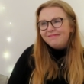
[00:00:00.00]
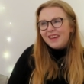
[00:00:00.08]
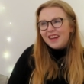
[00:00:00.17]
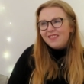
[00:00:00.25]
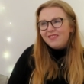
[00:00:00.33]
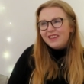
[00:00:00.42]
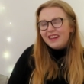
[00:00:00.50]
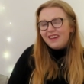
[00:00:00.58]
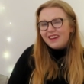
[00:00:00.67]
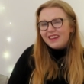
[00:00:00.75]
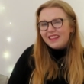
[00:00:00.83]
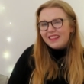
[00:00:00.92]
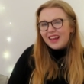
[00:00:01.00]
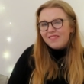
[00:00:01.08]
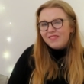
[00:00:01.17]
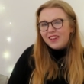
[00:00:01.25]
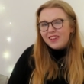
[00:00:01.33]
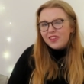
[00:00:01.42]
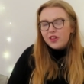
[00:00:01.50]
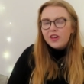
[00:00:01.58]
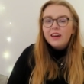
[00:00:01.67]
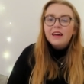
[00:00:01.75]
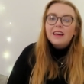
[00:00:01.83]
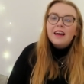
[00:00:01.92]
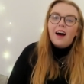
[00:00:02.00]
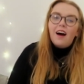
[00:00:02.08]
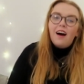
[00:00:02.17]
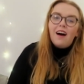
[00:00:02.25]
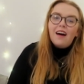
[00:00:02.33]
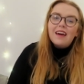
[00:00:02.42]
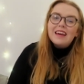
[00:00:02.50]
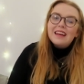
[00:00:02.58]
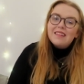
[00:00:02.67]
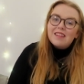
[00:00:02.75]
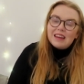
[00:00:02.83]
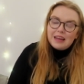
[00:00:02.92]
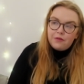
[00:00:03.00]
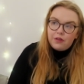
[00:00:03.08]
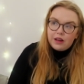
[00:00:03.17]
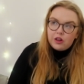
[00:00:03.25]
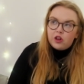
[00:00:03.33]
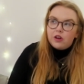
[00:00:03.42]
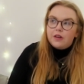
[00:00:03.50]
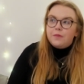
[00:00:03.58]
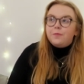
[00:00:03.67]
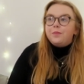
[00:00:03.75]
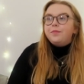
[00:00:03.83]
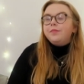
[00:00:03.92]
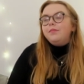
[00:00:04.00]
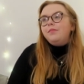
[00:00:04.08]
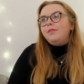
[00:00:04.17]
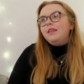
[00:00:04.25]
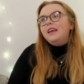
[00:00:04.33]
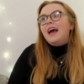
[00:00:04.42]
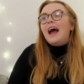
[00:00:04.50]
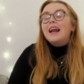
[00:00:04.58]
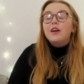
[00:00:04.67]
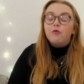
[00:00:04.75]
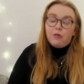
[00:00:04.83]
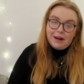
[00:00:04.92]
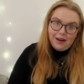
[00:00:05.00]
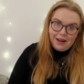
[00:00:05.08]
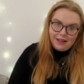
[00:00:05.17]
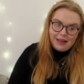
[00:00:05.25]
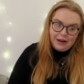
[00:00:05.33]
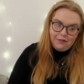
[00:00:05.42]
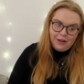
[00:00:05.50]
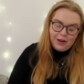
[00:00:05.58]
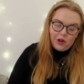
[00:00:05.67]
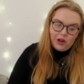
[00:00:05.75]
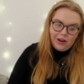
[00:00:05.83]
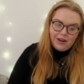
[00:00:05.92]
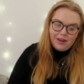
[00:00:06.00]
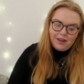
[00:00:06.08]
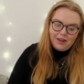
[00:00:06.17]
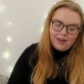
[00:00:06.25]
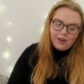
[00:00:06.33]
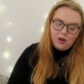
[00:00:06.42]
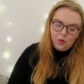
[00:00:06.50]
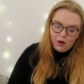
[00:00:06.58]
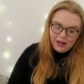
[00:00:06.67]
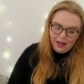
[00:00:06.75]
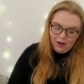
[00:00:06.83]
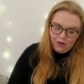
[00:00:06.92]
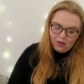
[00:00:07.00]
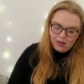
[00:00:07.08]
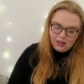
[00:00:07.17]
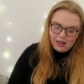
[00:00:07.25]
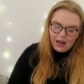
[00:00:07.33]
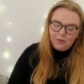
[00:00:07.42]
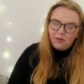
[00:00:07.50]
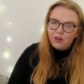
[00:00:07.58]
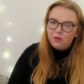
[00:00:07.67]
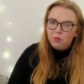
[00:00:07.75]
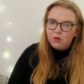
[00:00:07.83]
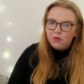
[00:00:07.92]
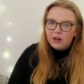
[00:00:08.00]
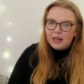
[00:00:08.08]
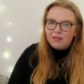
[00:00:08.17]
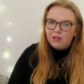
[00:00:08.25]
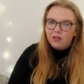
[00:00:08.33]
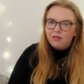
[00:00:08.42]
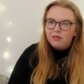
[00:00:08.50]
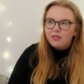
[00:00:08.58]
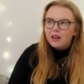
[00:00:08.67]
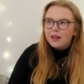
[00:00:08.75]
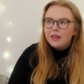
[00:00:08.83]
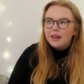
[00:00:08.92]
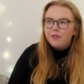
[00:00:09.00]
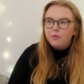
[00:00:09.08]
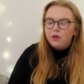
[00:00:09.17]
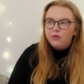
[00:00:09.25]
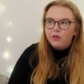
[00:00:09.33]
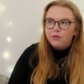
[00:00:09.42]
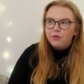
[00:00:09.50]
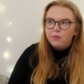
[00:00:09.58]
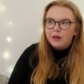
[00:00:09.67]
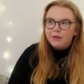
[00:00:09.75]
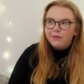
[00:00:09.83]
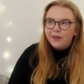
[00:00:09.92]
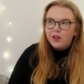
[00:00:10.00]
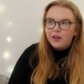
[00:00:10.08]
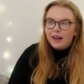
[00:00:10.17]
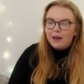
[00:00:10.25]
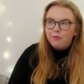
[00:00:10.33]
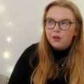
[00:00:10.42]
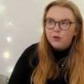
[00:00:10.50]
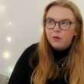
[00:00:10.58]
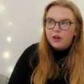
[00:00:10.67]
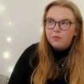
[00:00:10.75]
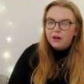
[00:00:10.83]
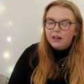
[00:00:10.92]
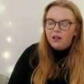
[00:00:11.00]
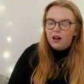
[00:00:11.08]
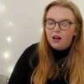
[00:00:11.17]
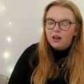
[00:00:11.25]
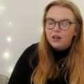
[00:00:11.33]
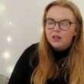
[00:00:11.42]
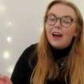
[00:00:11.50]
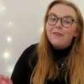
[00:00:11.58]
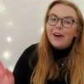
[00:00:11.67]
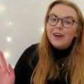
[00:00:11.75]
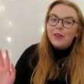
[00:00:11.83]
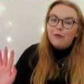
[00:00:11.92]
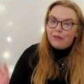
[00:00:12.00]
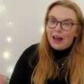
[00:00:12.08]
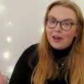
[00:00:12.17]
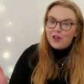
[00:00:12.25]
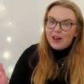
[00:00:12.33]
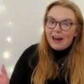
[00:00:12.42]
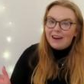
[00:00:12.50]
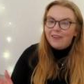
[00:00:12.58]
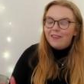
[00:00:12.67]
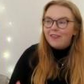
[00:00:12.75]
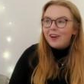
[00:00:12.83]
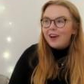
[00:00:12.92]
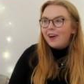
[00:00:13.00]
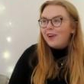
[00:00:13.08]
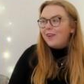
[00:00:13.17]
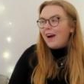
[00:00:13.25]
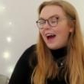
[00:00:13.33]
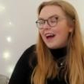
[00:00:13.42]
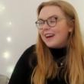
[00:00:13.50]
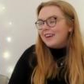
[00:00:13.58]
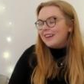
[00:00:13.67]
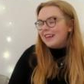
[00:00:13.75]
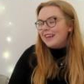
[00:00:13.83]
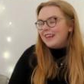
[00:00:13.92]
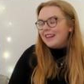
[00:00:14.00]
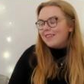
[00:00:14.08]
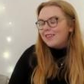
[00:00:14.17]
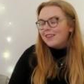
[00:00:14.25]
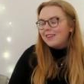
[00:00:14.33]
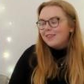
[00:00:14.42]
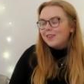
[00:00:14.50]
don't really like it that much. It is teen fiction, and it read like teen fiction quite a lot. I just wasn't really sold. I think I've moved on from teen fiction now, which breaks my little heart. I read The Flat Share not long ago and it is